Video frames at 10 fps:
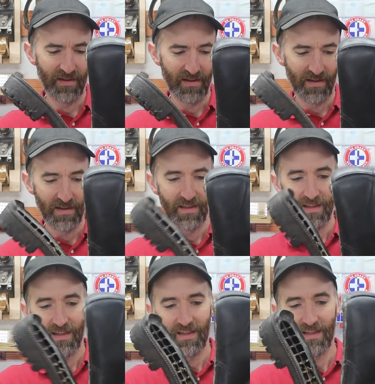
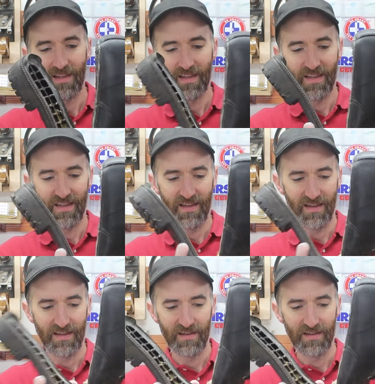[no speech]